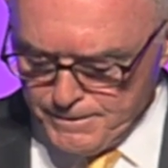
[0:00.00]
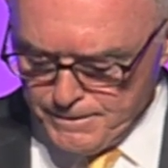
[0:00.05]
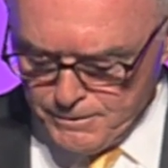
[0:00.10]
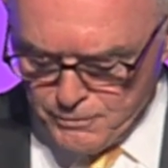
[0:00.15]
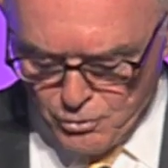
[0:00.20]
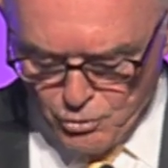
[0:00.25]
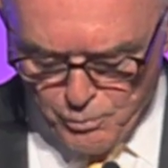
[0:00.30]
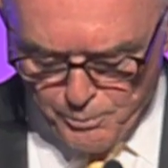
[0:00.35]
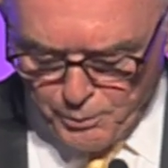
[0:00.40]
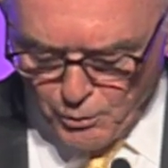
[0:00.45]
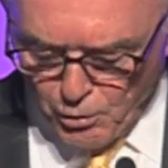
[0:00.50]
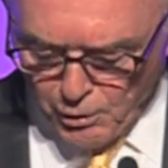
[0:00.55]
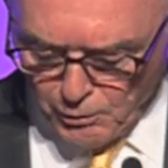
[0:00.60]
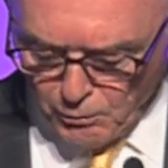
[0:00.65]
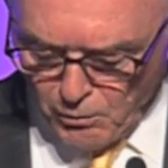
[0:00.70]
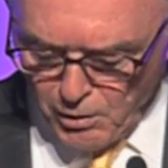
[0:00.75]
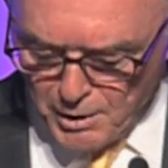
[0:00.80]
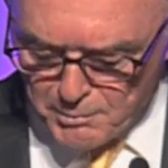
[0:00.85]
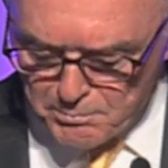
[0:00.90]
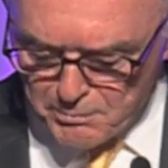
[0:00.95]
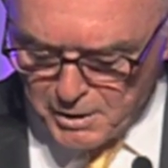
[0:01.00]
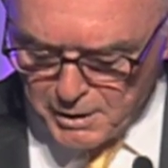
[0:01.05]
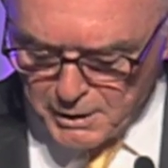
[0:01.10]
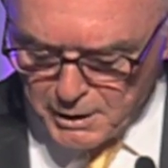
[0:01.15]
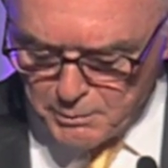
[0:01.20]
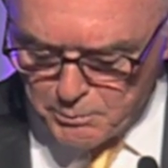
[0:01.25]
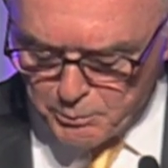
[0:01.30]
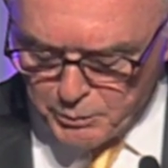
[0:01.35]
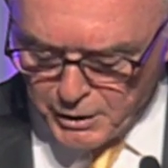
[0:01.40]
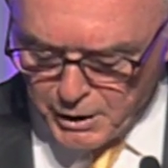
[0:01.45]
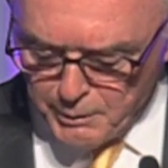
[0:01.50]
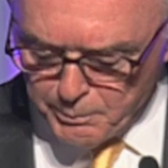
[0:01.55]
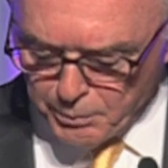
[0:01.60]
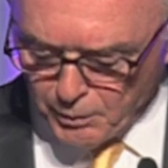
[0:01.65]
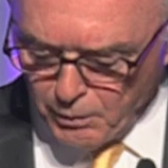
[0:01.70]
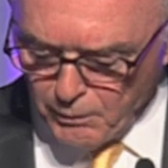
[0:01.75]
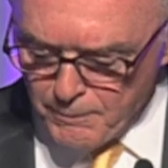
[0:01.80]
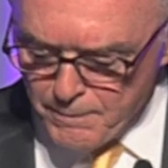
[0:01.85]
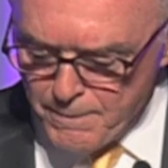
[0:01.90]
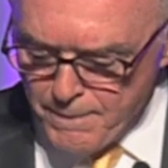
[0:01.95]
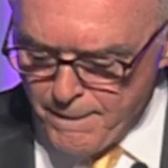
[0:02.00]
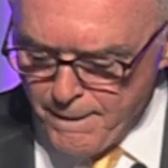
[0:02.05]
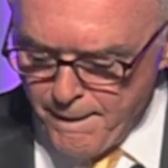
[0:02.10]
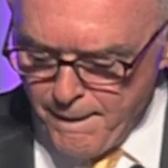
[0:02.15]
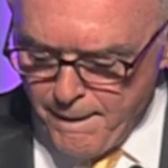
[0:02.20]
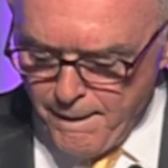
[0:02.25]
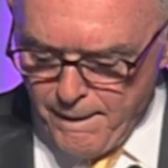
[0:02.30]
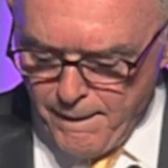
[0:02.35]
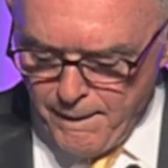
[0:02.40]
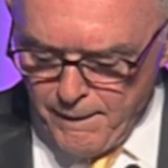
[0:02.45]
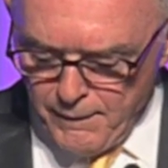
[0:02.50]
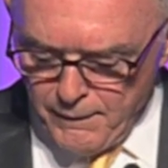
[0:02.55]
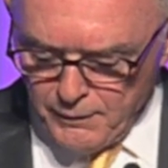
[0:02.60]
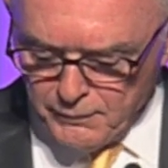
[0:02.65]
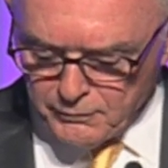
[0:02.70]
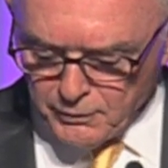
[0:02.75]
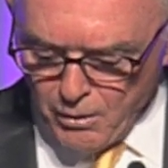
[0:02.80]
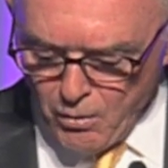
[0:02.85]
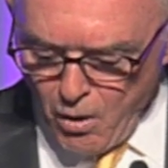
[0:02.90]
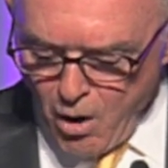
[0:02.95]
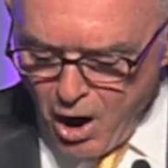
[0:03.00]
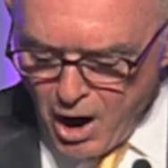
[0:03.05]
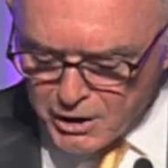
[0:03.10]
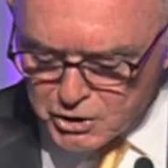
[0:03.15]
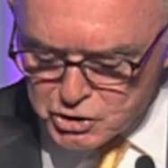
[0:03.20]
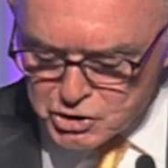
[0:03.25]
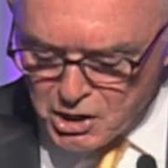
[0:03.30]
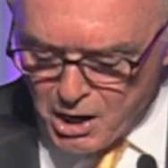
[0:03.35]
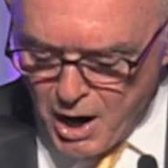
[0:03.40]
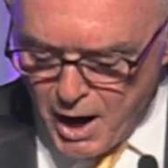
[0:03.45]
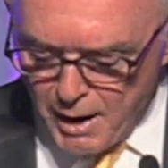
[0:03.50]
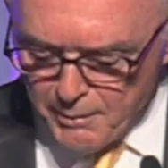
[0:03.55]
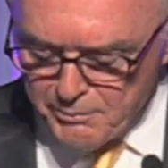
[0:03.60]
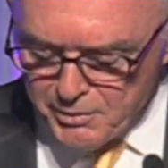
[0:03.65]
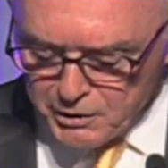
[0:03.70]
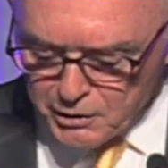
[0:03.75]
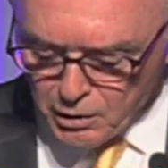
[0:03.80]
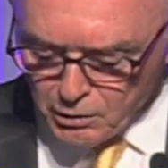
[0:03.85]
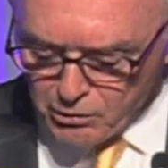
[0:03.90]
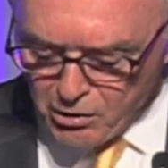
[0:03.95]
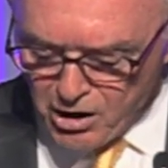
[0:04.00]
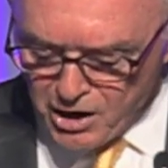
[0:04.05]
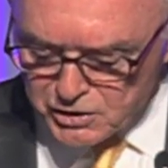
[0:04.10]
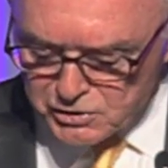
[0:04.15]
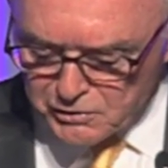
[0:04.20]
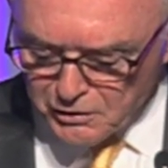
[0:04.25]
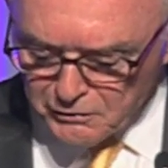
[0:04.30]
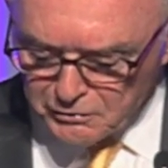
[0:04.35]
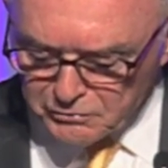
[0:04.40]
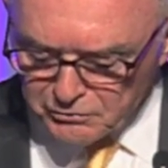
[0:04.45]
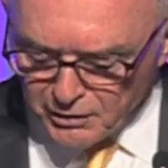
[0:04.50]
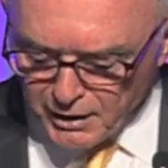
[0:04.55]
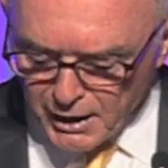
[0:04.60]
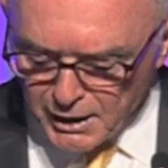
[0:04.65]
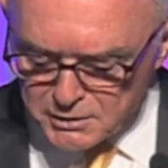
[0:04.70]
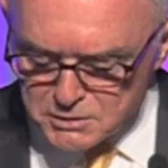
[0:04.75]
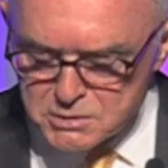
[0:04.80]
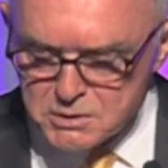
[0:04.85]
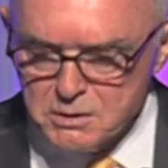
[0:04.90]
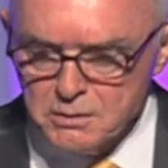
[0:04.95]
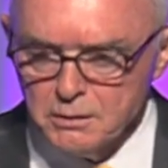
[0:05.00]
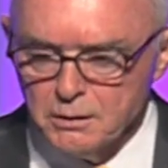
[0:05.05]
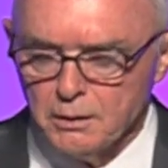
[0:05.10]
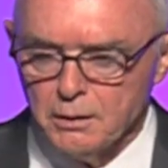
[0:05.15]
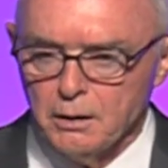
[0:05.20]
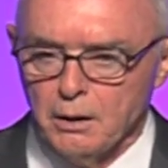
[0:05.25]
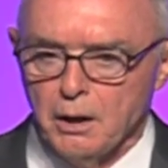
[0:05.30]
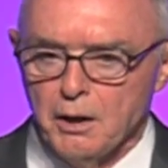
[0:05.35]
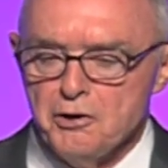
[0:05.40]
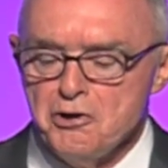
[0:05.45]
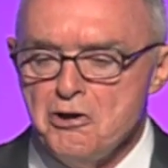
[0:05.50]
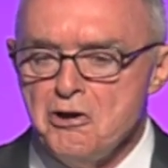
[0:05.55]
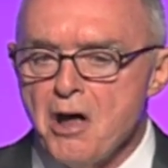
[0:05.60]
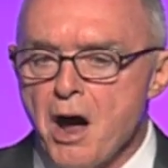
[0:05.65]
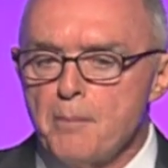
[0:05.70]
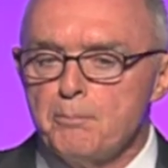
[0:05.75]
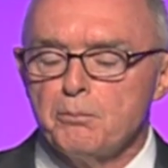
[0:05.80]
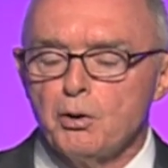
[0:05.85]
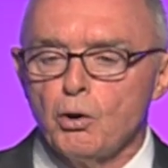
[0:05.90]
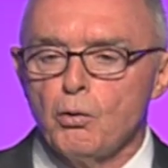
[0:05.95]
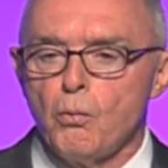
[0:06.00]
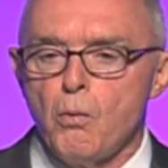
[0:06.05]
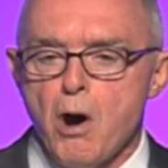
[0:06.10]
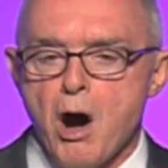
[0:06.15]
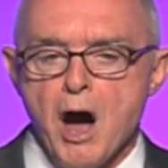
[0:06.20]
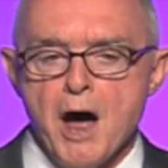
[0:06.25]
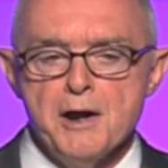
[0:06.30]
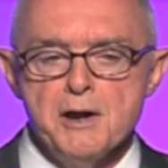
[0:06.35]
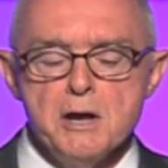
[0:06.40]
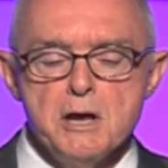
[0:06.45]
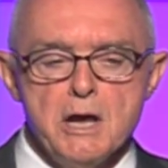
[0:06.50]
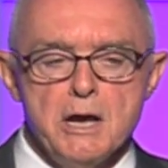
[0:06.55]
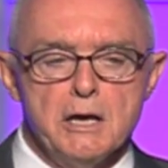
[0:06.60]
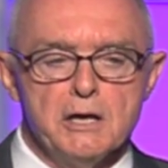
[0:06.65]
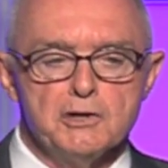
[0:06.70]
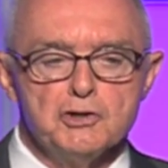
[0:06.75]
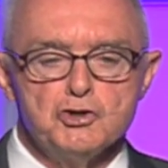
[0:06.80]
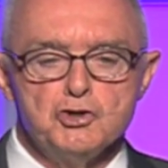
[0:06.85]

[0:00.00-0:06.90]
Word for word: 2.1 million people. So our job in the largest sense, uh, number one is